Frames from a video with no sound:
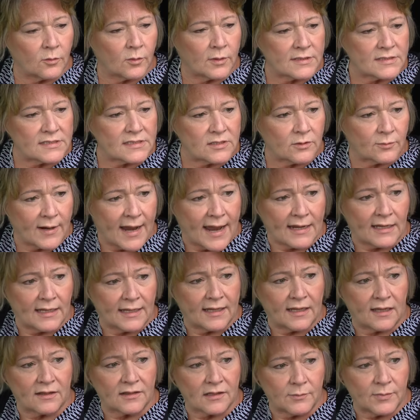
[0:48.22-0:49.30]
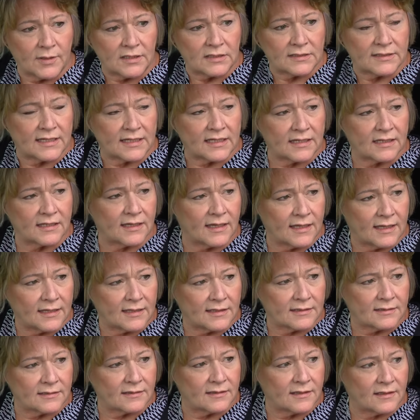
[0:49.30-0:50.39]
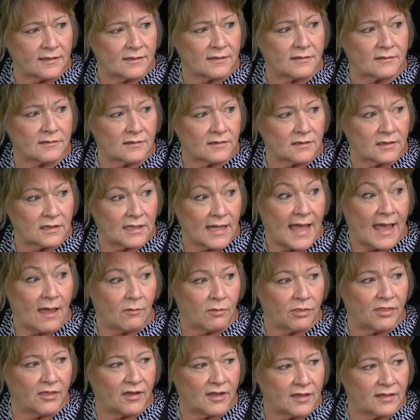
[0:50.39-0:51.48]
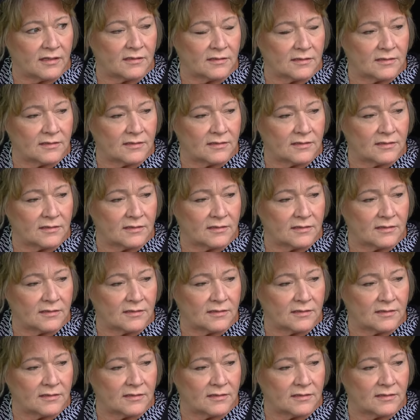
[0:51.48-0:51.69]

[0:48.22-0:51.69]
was the rattling on the building and the loud thud.